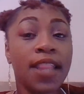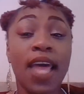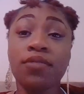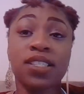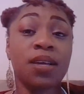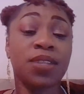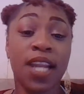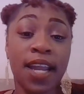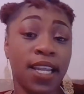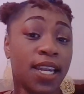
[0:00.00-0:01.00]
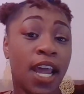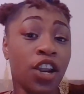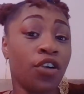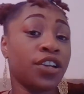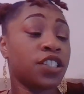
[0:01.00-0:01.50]
That was something I did not
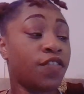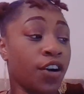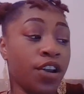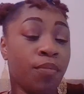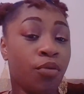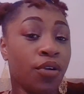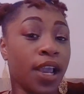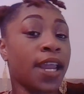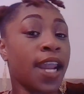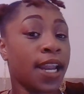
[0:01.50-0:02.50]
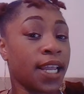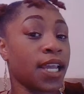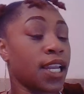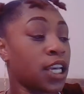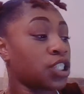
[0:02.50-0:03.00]
know, and it's very important, and I
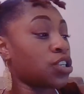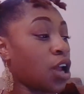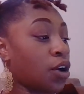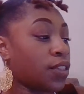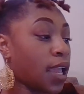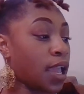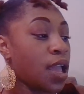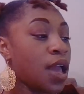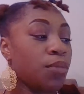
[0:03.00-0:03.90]
did need to know that.